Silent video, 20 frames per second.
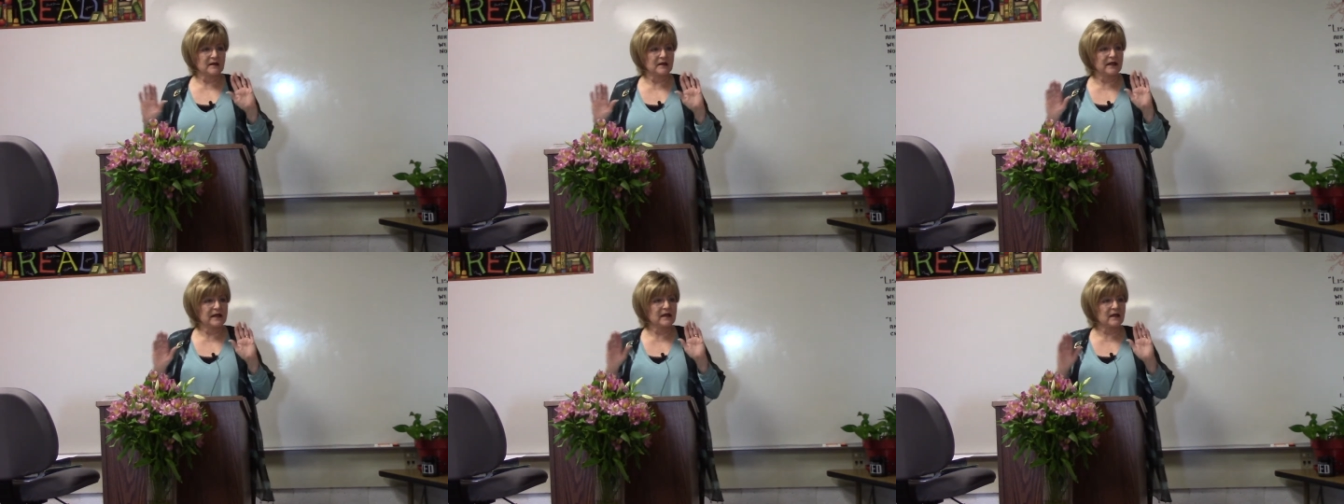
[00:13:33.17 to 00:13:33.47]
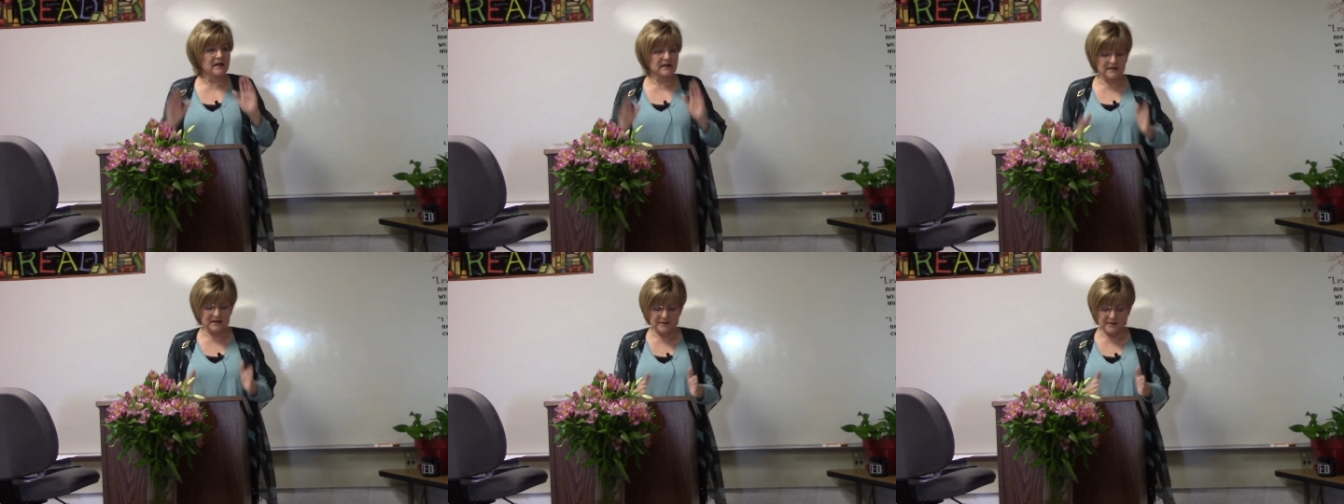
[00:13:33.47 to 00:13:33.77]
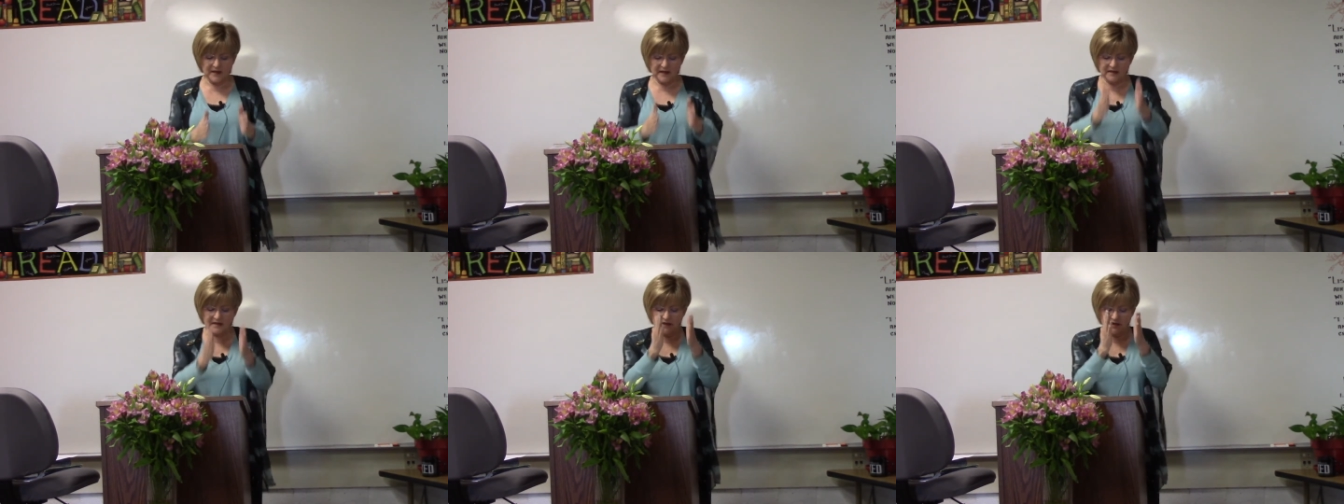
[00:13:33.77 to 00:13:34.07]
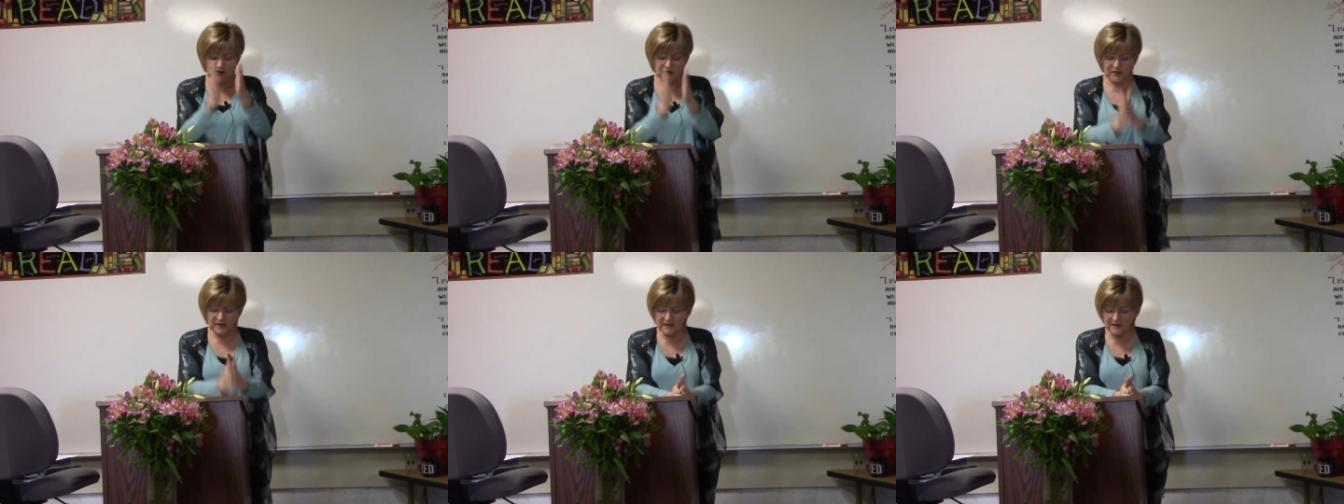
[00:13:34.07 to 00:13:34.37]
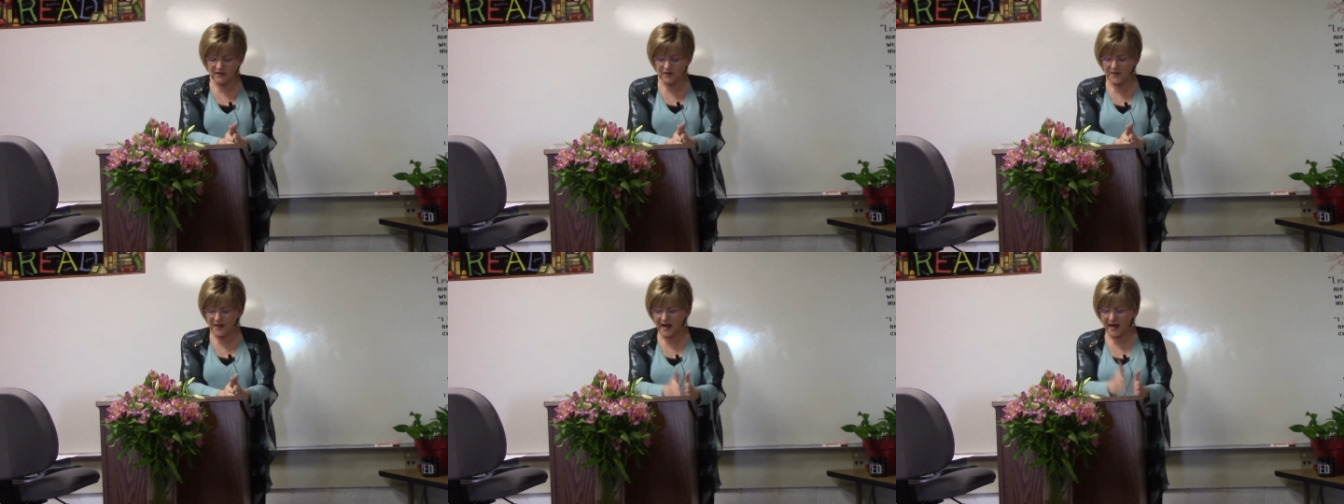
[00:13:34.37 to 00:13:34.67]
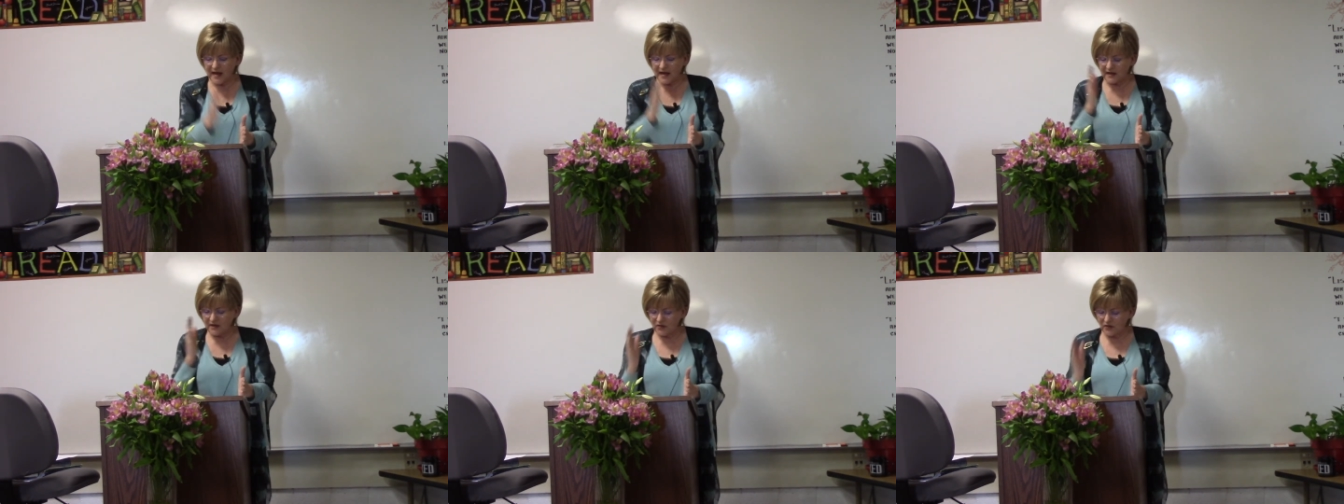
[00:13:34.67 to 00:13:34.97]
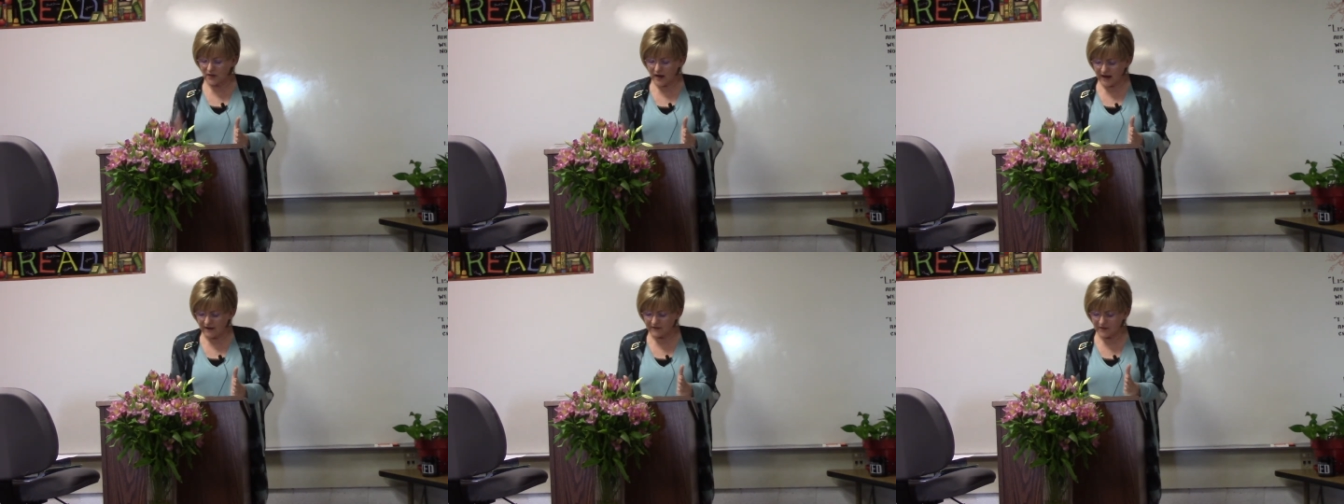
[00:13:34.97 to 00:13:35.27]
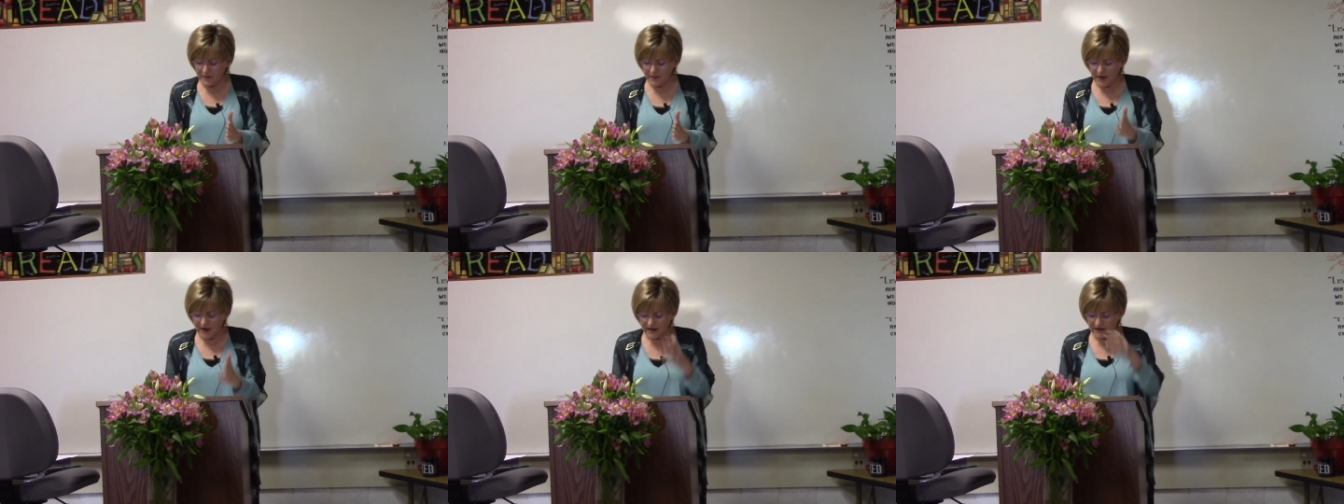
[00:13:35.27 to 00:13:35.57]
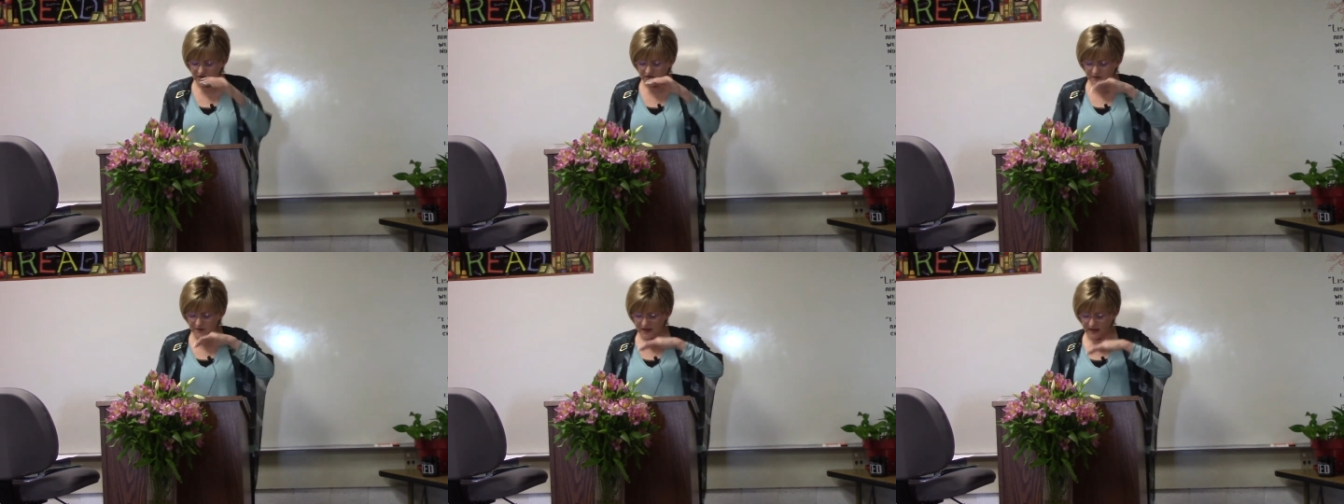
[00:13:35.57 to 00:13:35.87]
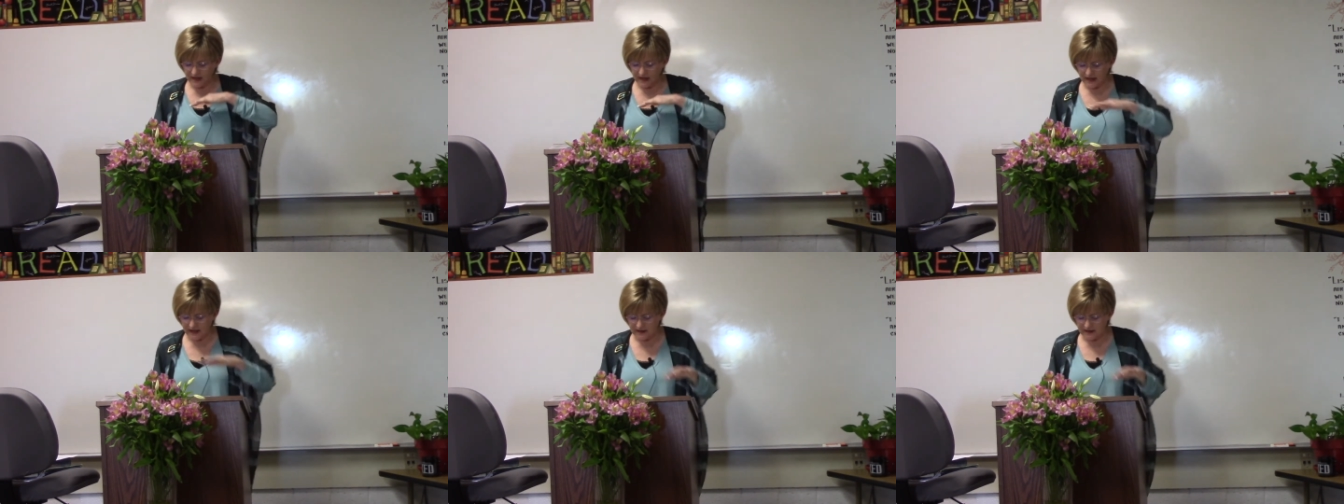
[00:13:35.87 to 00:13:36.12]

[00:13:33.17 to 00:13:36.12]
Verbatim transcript: Legalism is you disobey, you have the punishment.